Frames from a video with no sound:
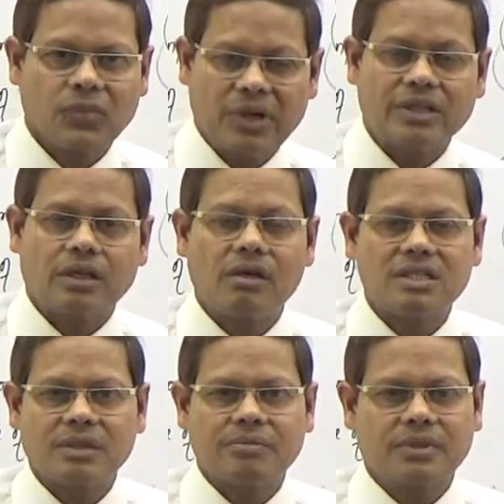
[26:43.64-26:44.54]
get the
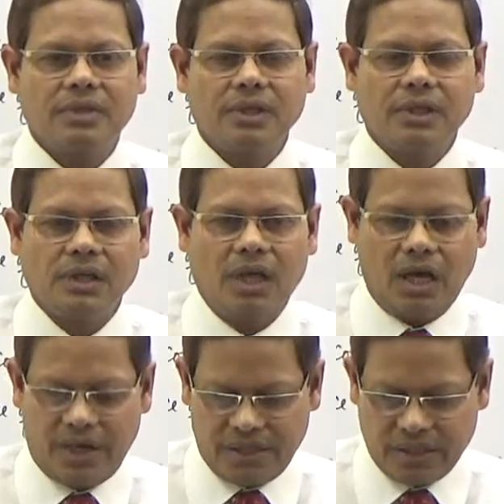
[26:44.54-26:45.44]
concept,
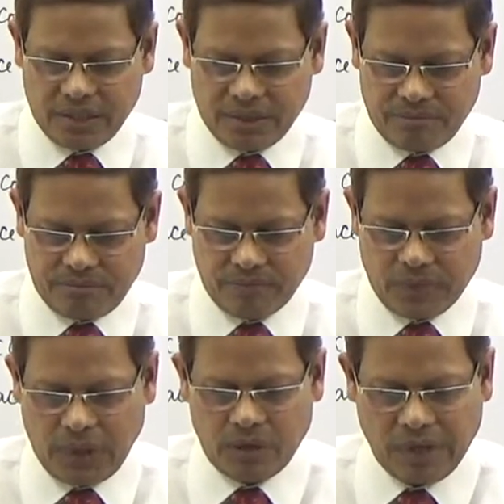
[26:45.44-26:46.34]
and
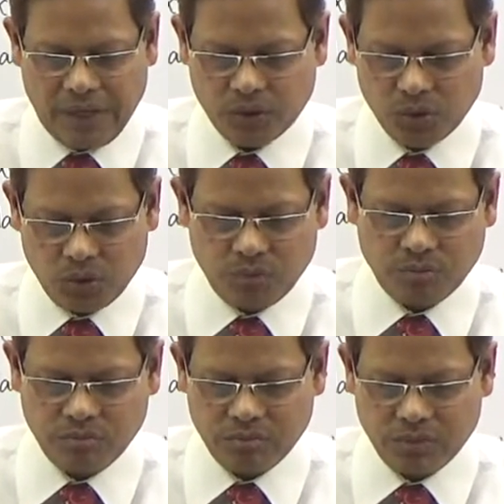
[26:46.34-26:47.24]
I would like to
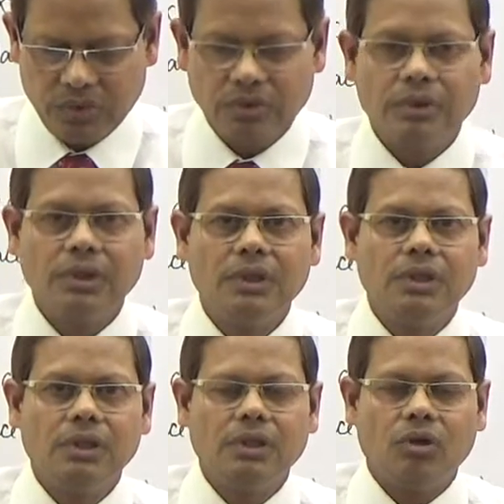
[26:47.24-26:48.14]

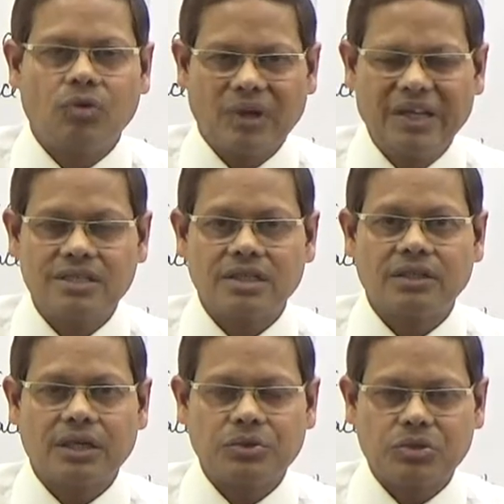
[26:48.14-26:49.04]

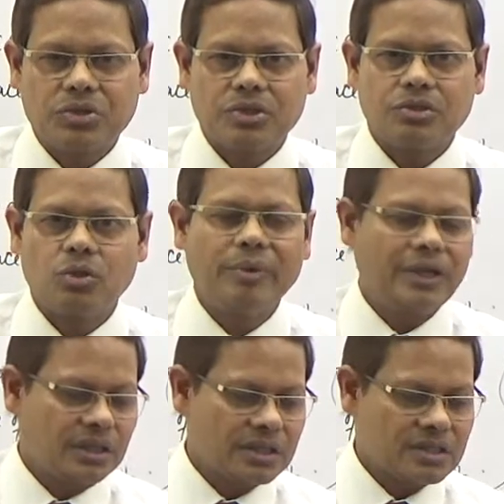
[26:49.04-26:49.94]
introduce so many
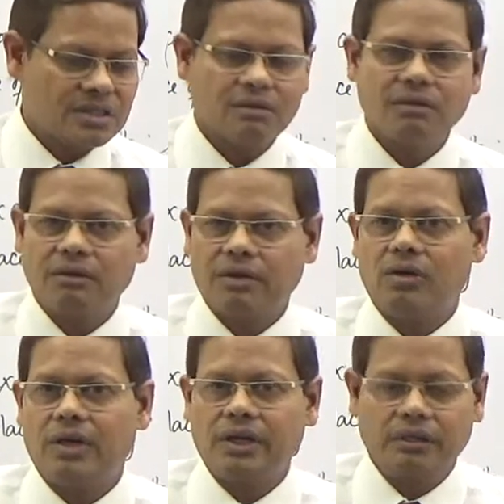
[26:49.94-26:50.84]
things
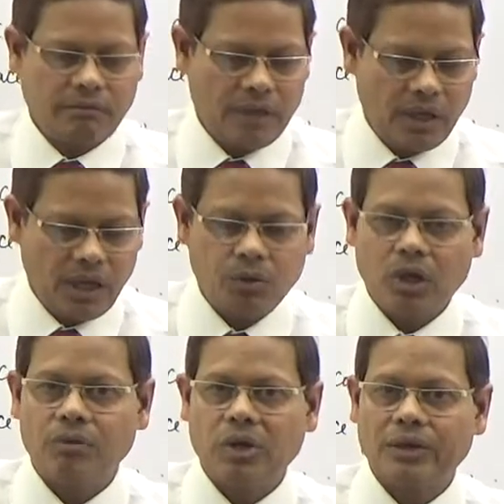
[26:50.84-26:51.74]
recording. I
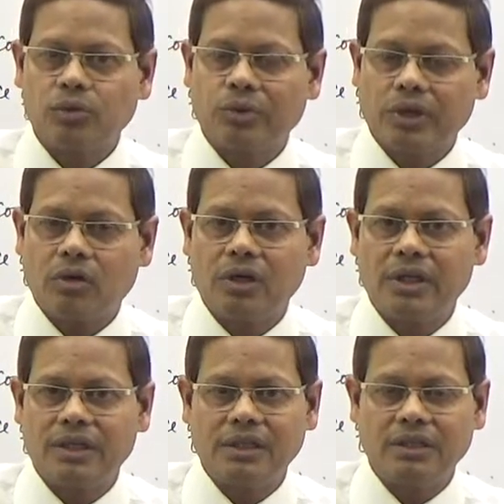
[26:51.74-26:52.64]
would like to record
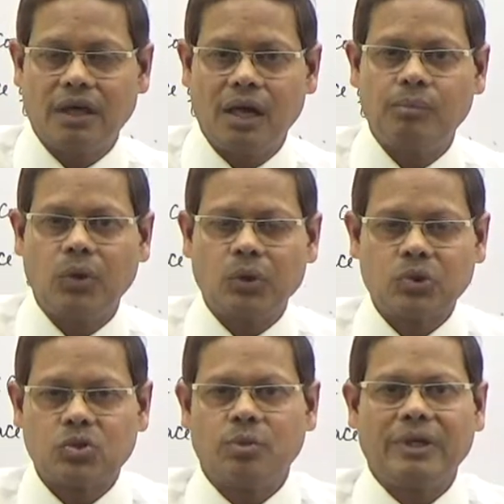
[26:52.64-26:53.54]
and upload
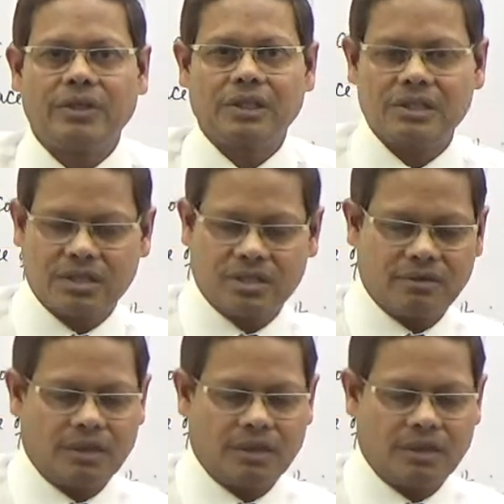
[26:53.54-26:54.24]
so many things